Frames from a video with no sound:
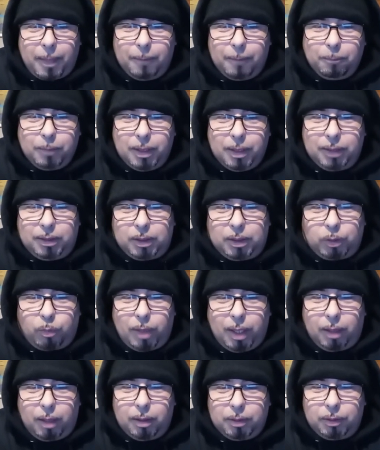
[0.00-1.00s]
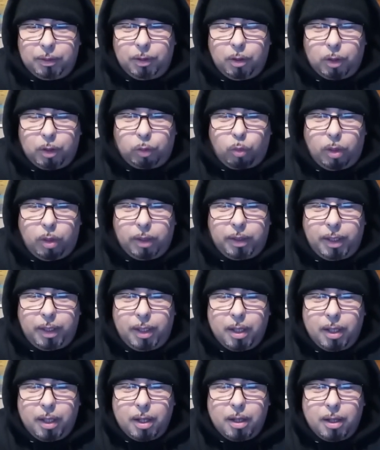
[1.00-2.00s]
it's just reckless. You know, it's one
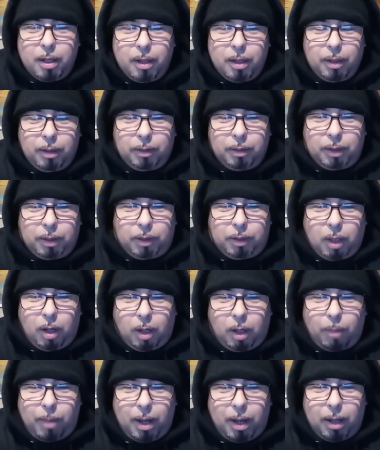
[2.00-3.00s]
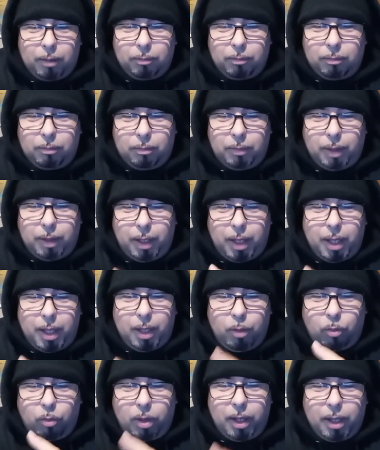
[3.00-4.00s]
thing to talk about
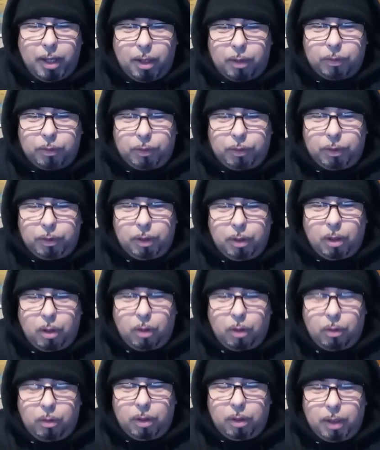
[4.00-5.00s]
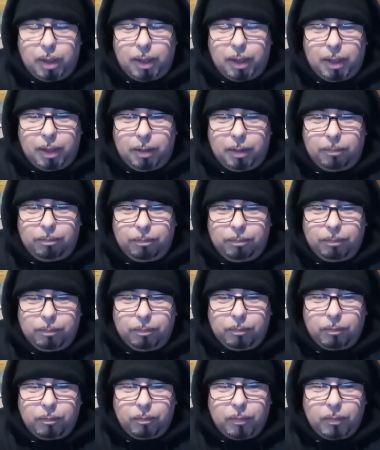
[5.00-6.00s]
anyone else, you know,
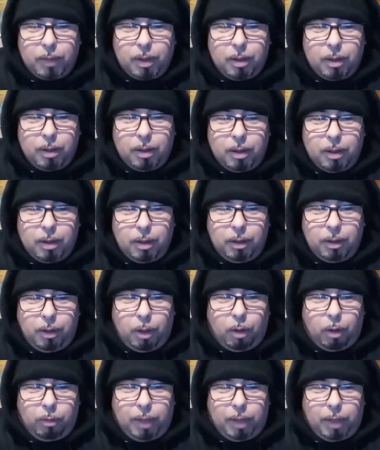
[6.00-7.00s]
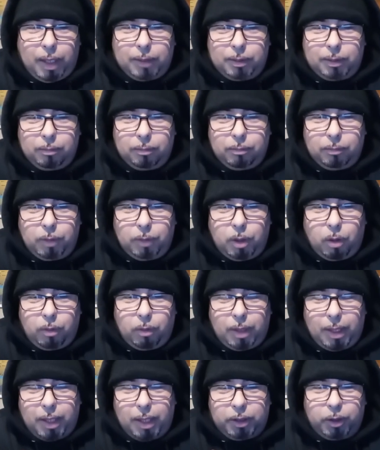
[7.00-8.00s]
that
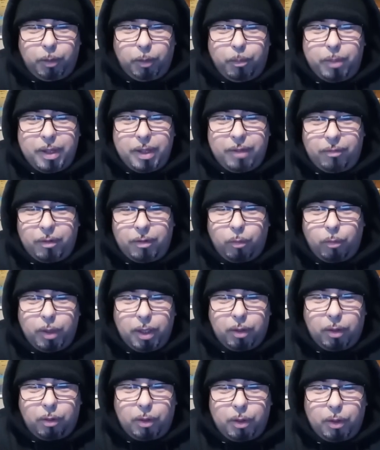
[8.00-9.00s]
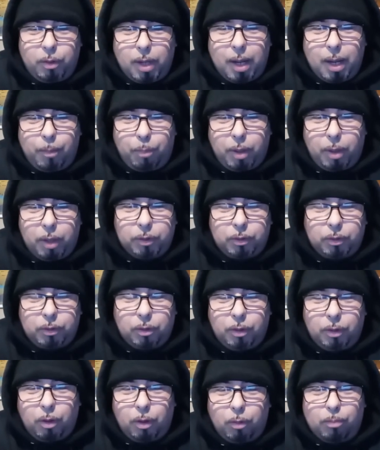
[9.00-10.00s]
you're beefing with or you got
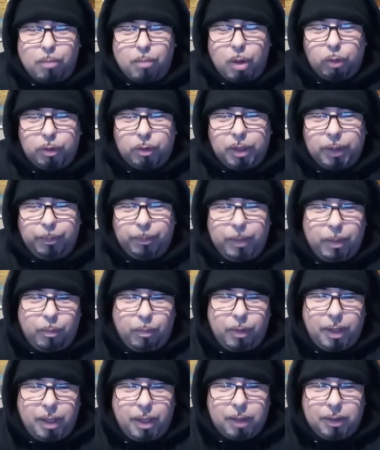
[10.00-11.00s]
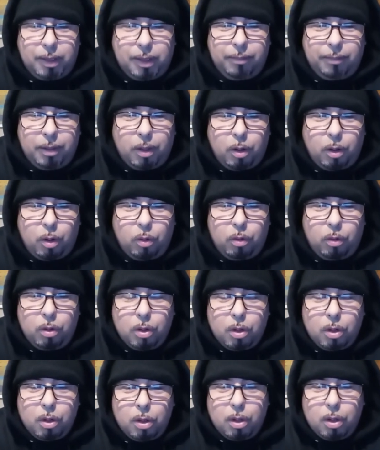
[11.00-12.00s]
personal. You know, most of these people he doesn't even know
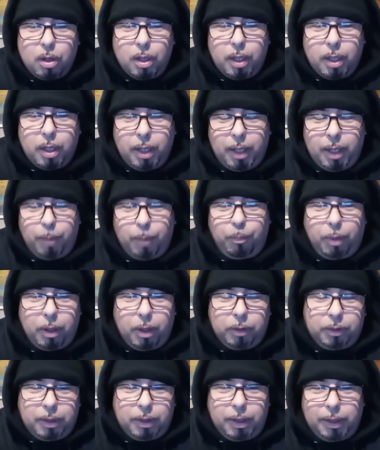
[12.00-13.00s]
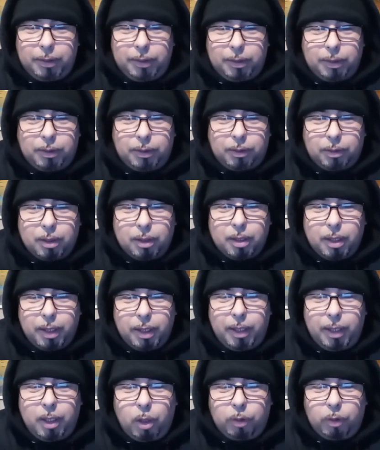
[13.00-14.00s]
in person. He
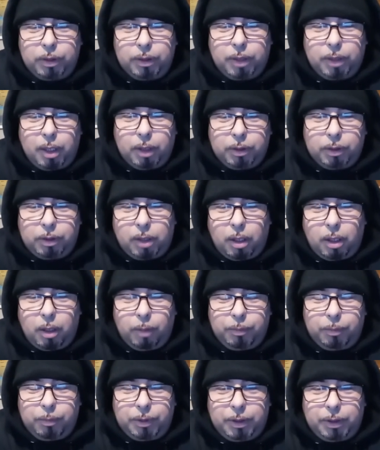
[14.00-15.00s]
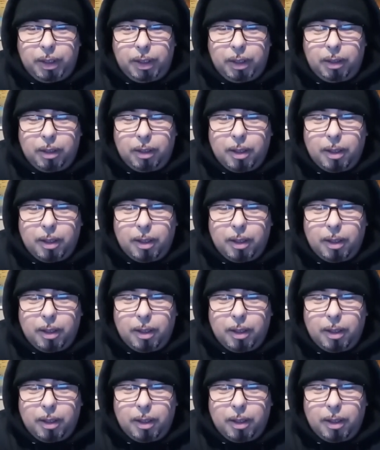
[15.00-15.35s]
knows he's going to stir up shit